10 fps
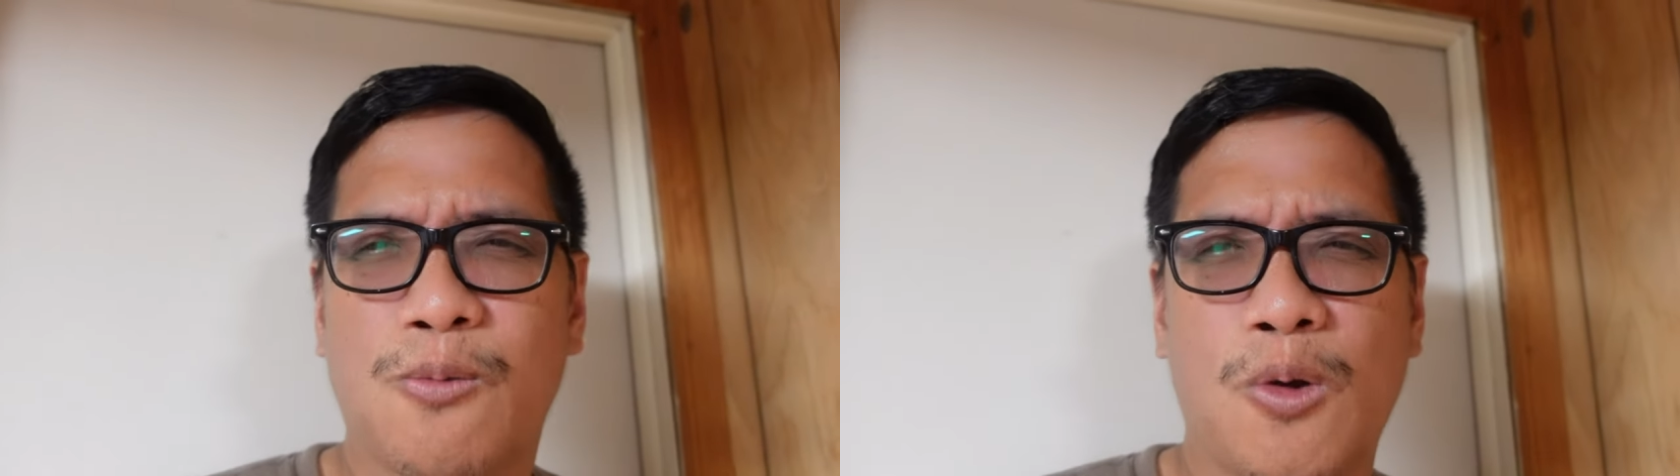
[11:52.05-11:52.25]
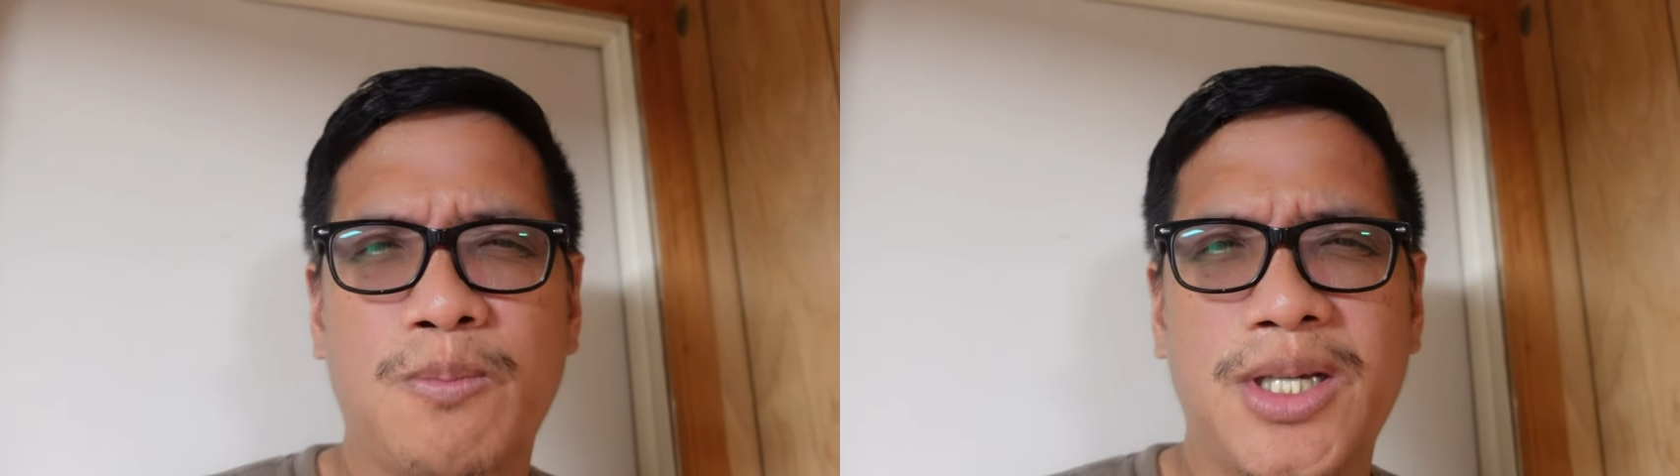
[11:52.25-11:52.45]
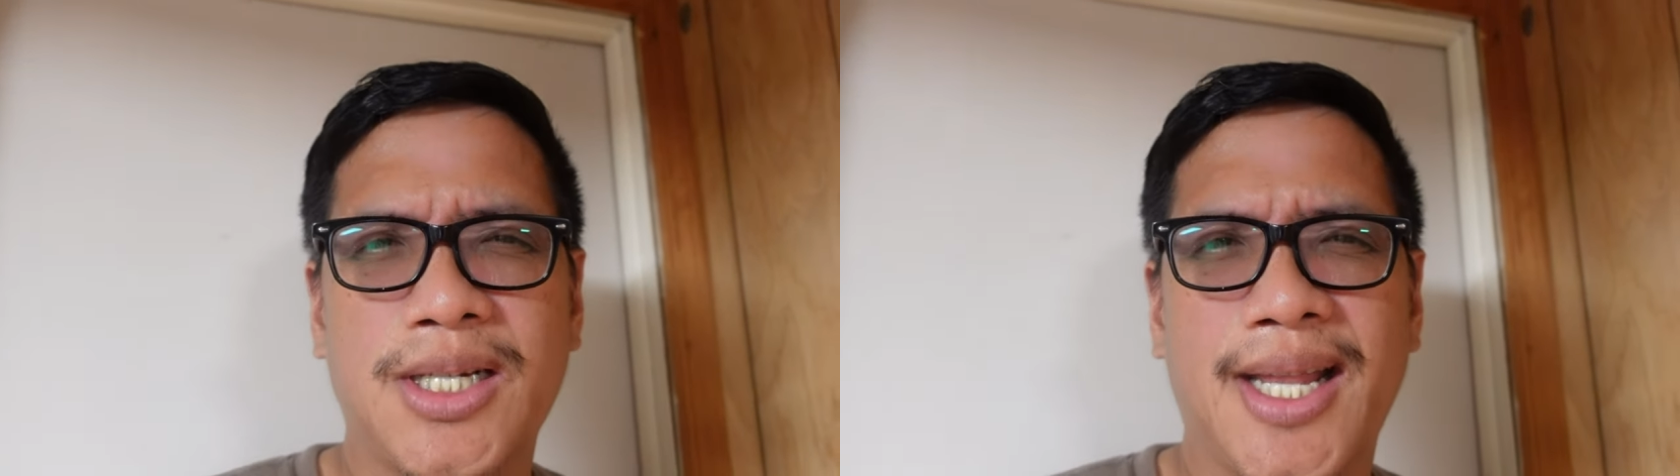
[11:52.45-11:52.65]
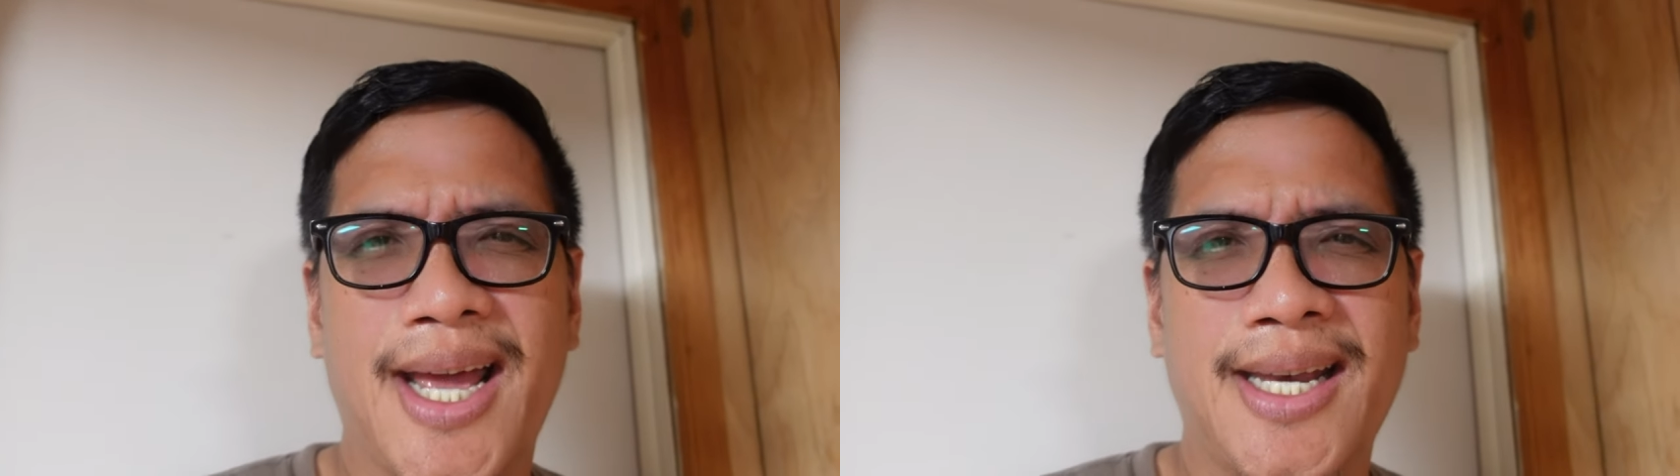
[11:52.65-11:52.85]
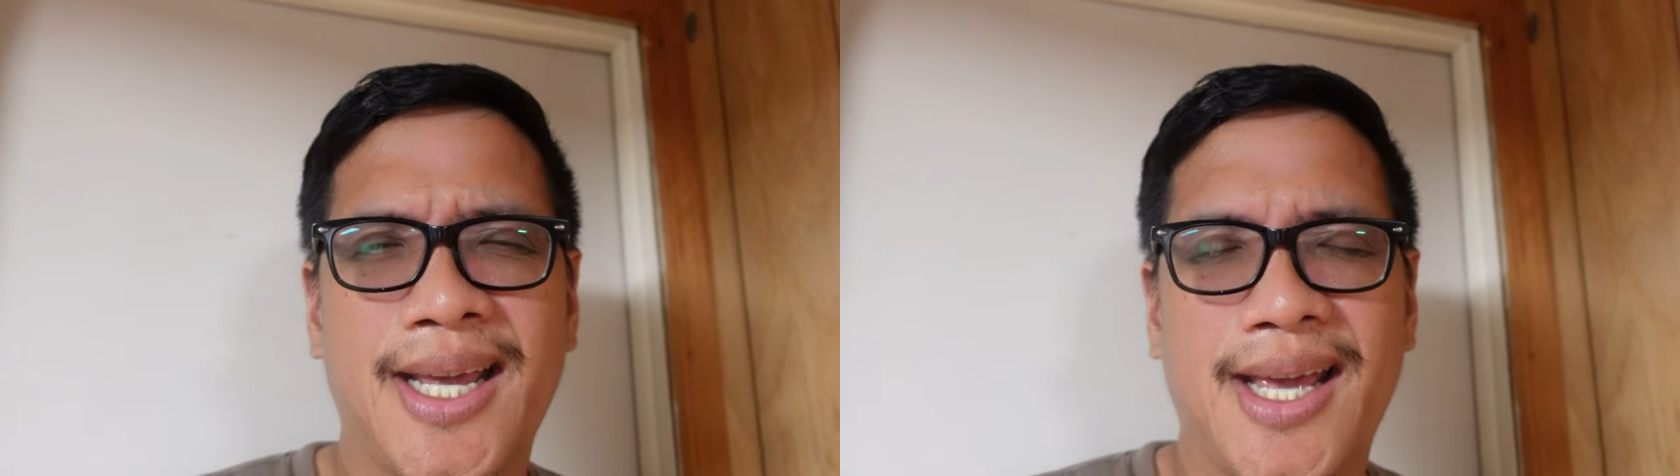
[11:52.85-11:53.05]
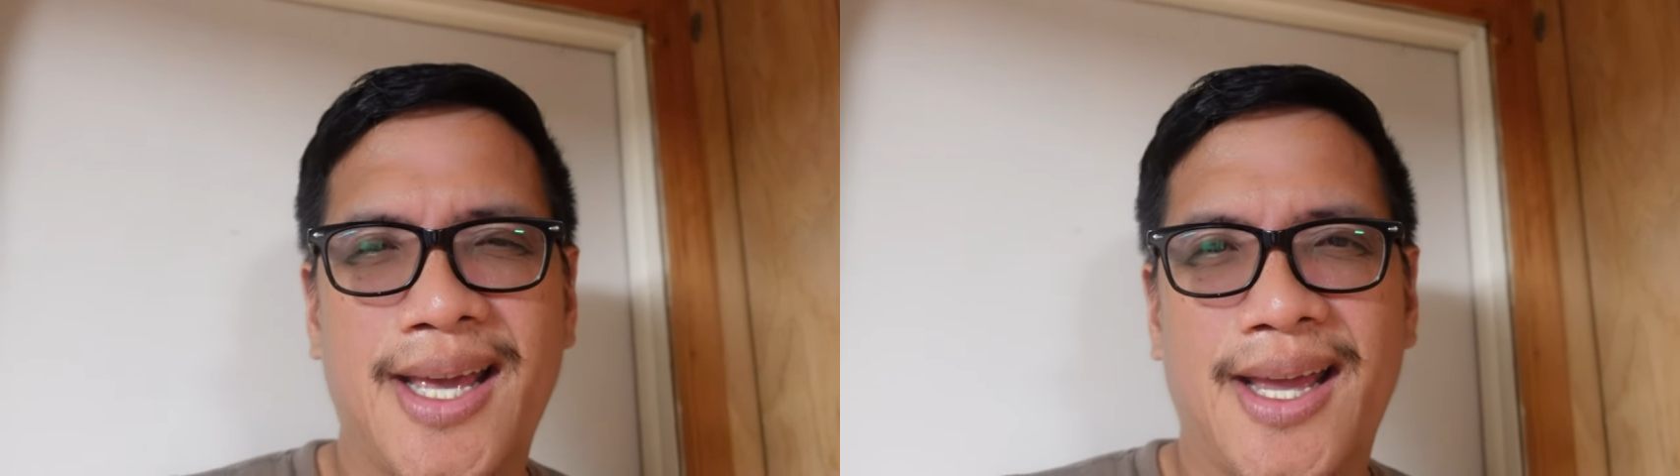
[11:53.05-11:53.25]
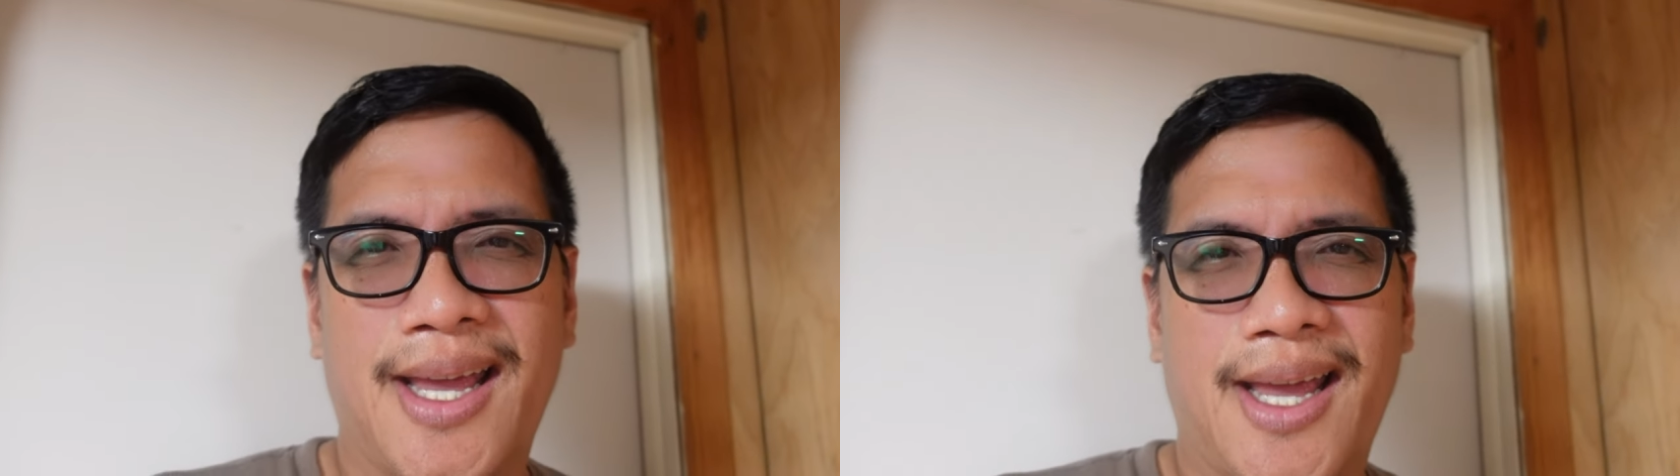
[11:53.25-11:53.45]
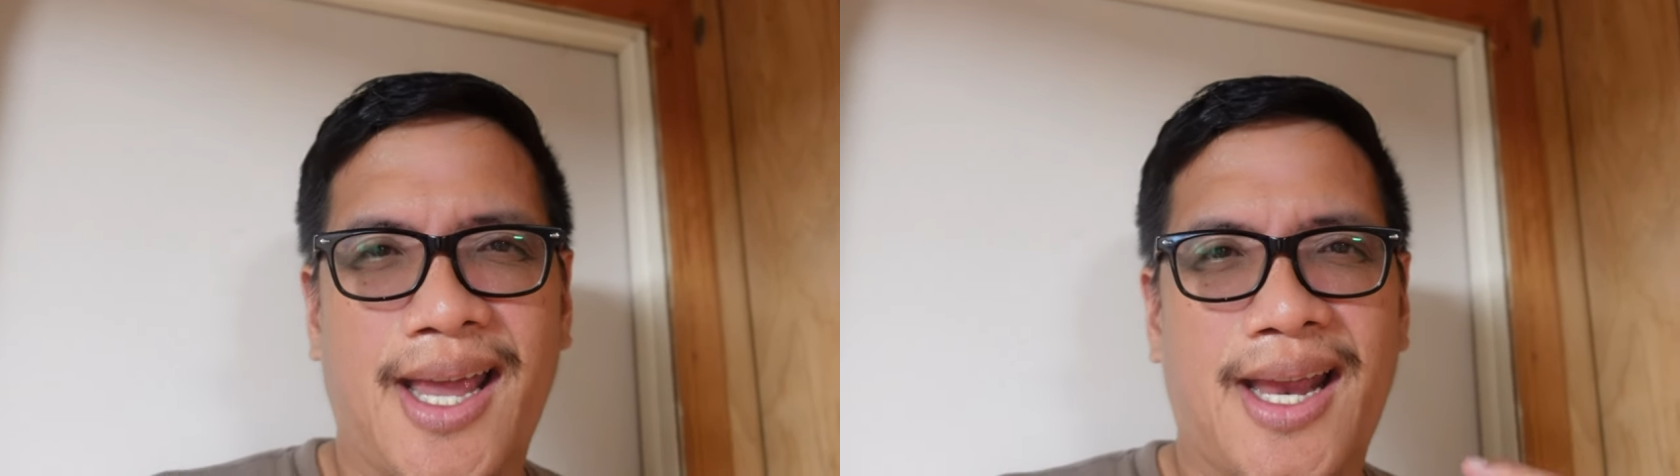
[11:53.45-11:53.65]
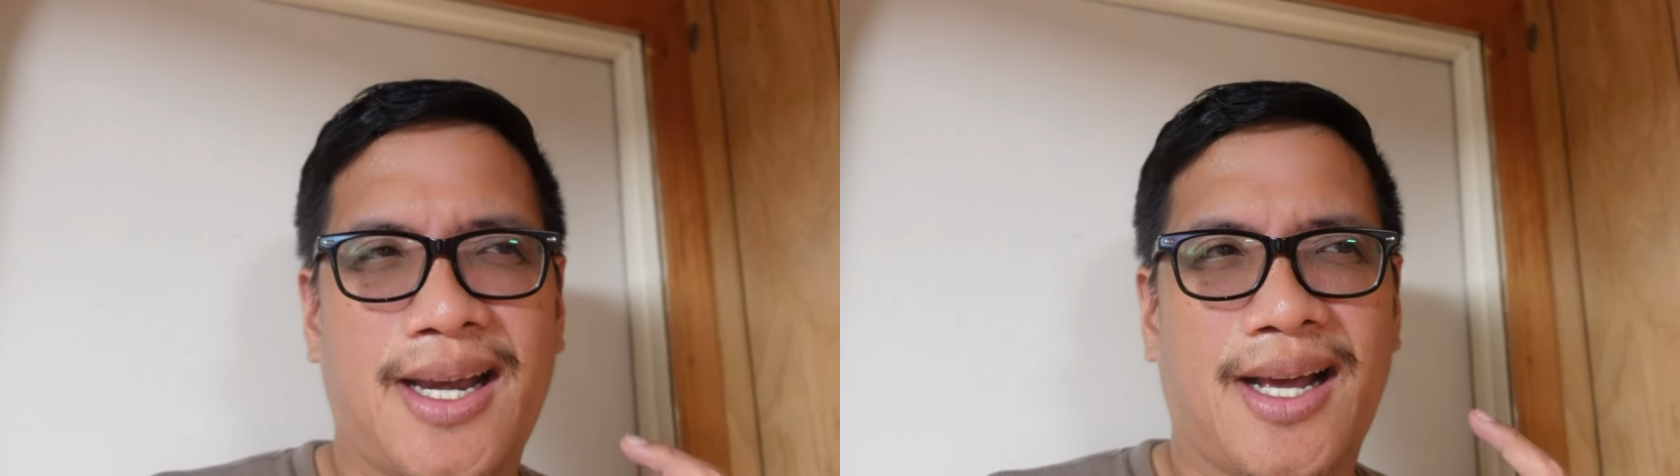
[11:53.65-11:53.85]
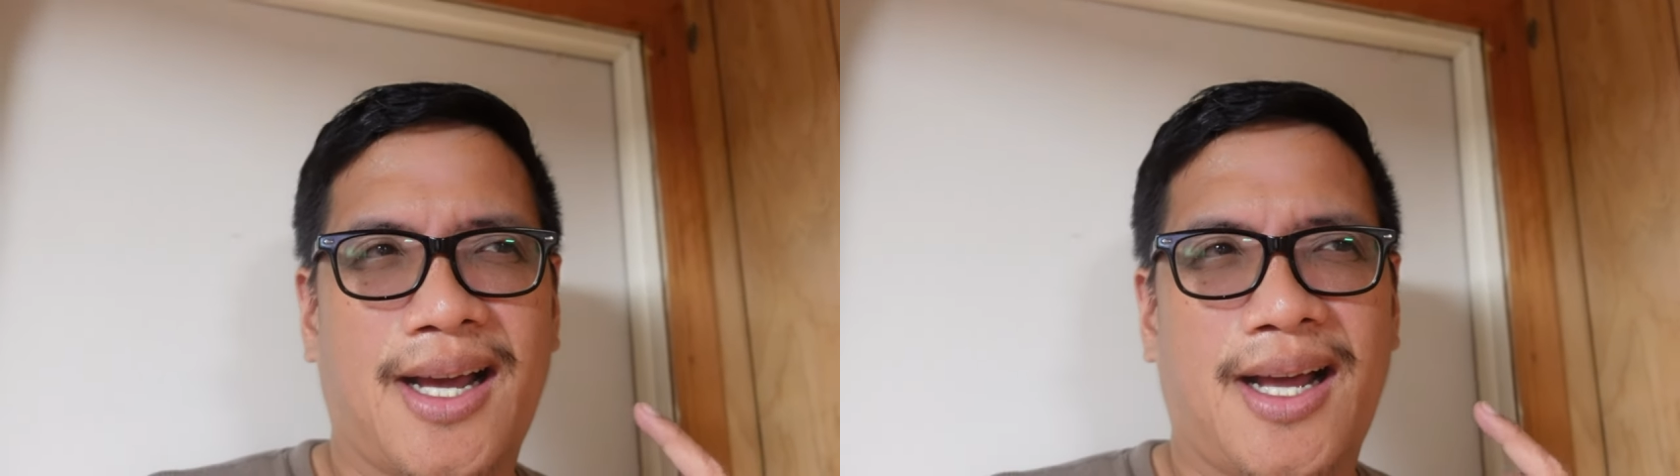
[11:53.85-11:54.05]
quote me on that
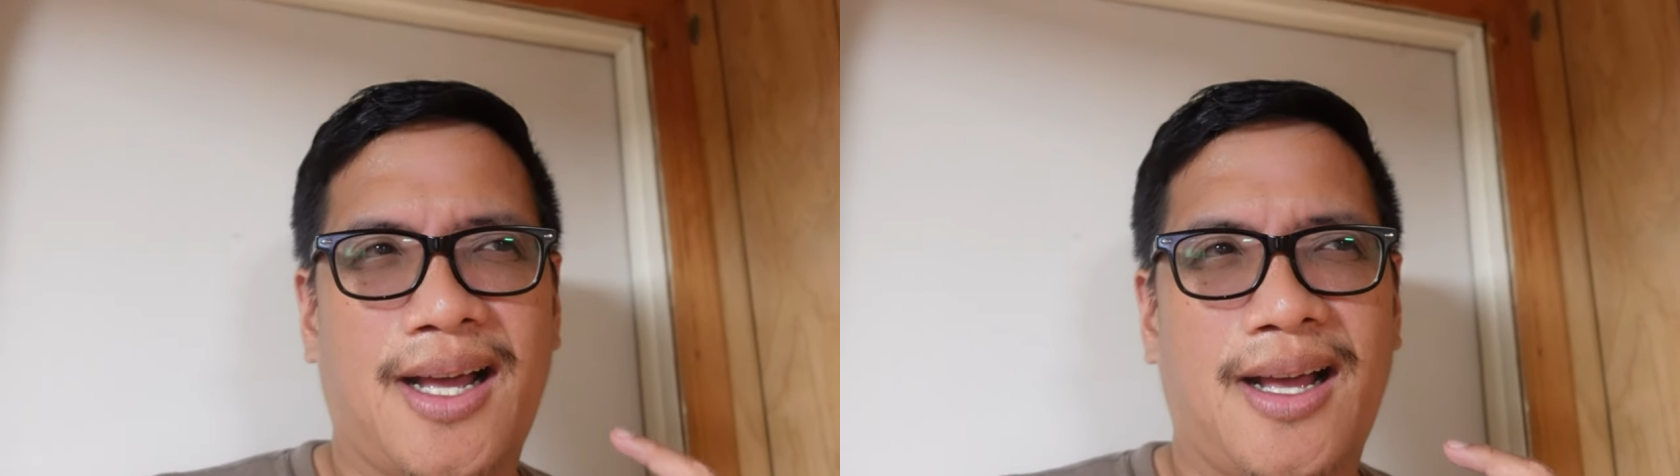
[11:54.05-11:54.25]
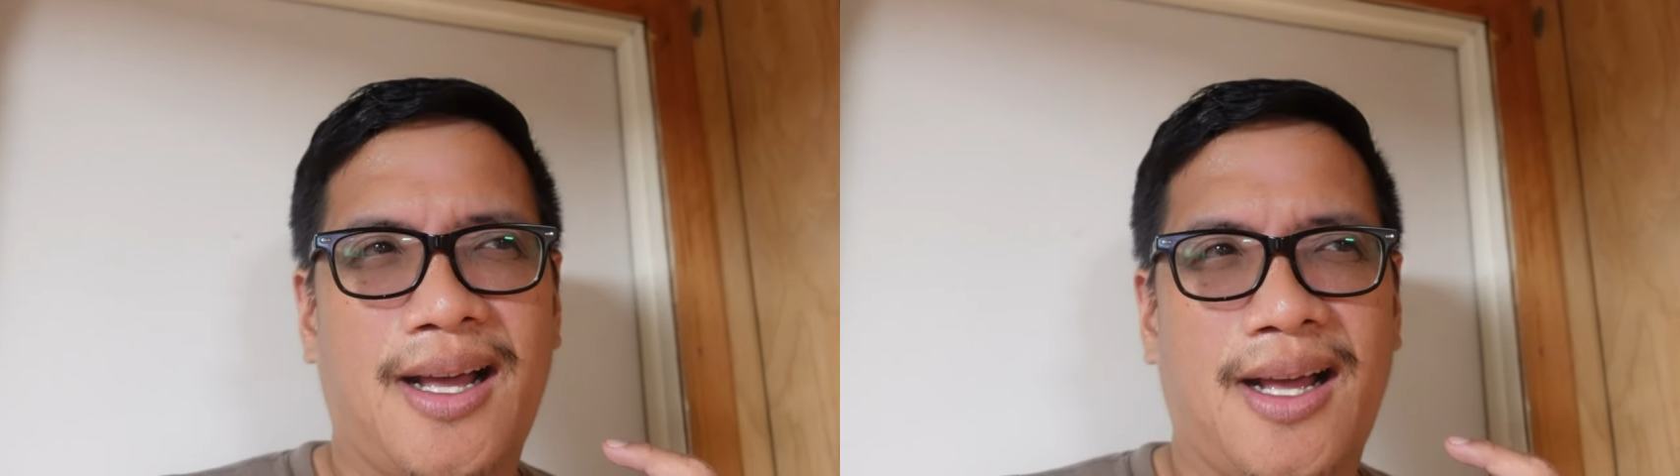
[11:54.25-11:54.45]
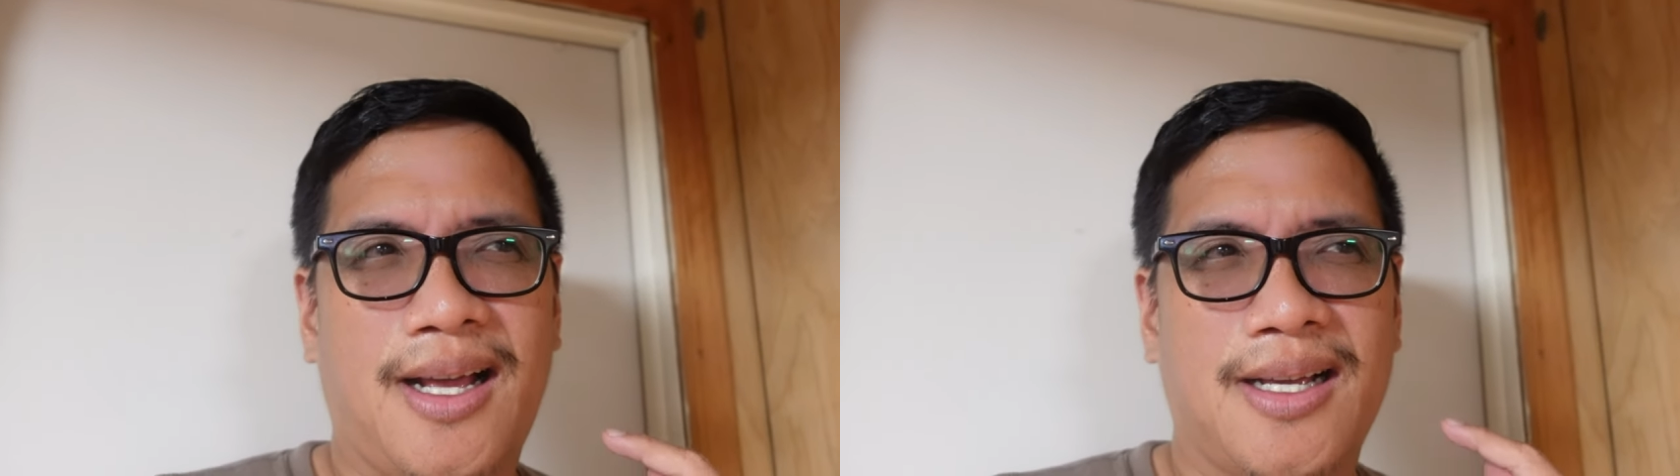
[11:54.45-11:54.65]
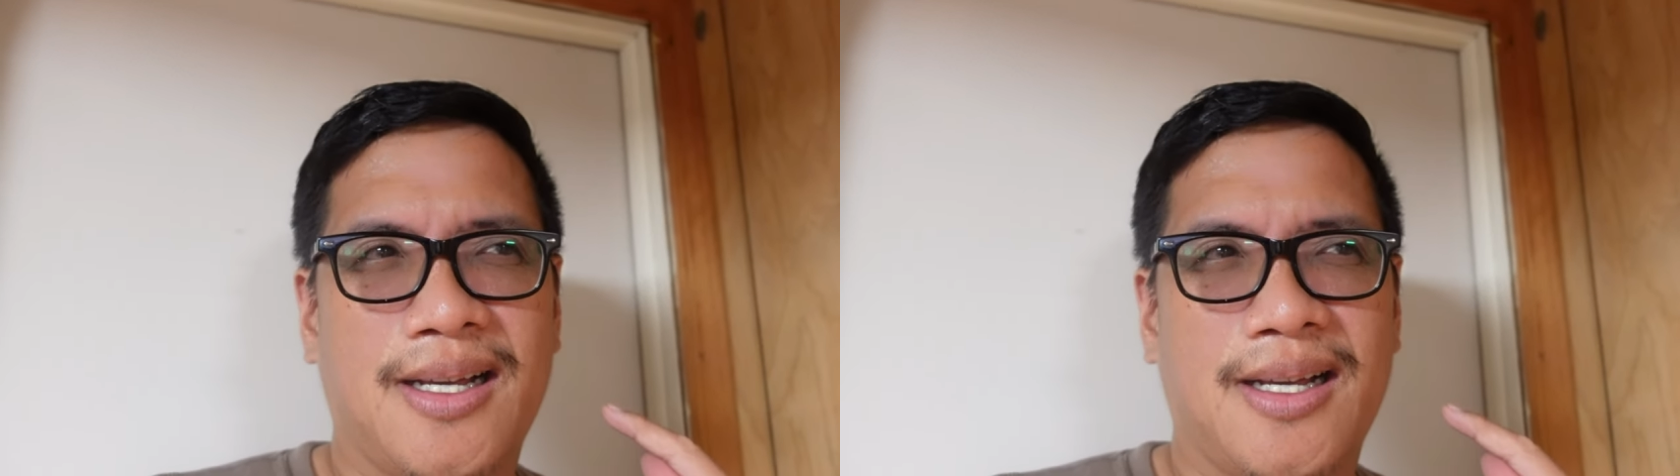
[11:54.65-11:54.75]
and uh,